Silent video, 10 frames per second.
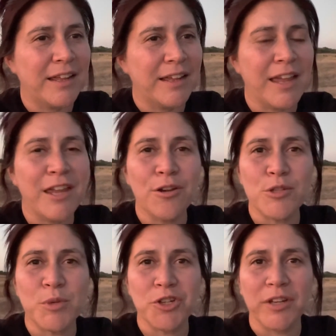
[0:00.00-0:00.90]
he
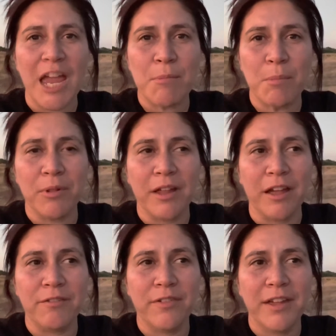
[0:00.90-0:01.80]
knows what you're capable
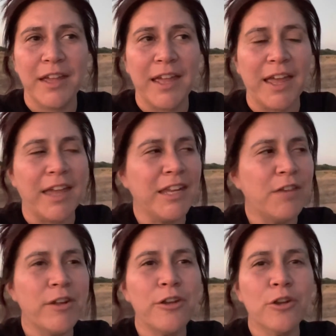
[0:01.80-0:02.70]
of. And
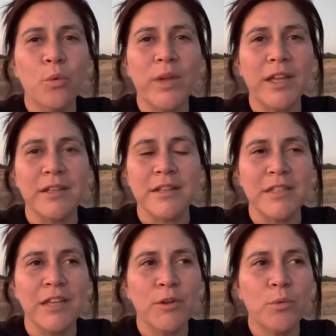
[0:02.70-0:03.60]
even in your weakness,
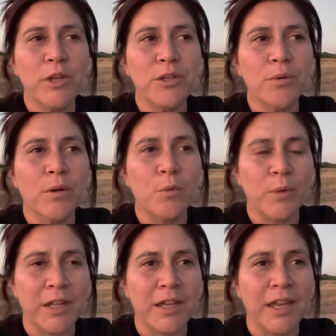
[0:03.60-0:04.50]
even when you are
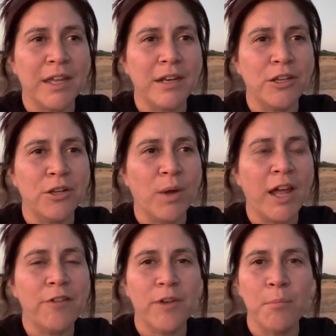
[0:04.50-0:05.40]
weak and, you know,
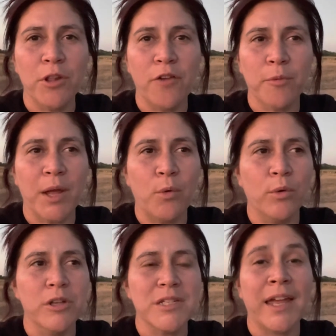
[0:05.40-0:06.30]
I fumble over my
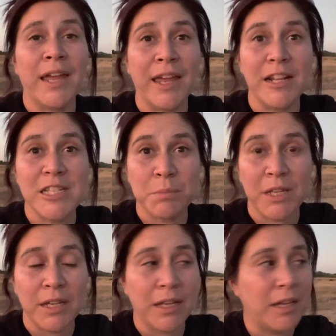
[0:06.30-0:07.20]
words, I hate
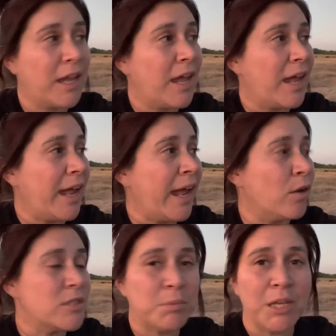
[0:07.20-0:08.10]
speaking
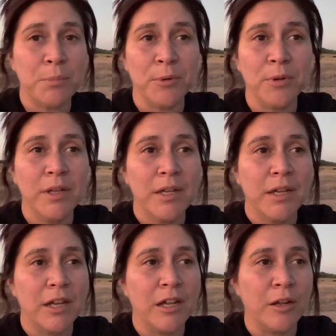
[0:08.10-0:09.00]
out to people.
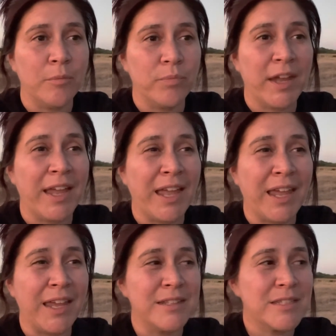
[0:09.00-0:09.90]
Um, I
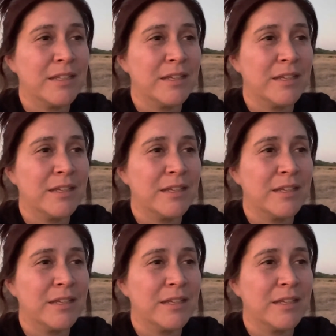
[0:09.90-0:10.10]
hate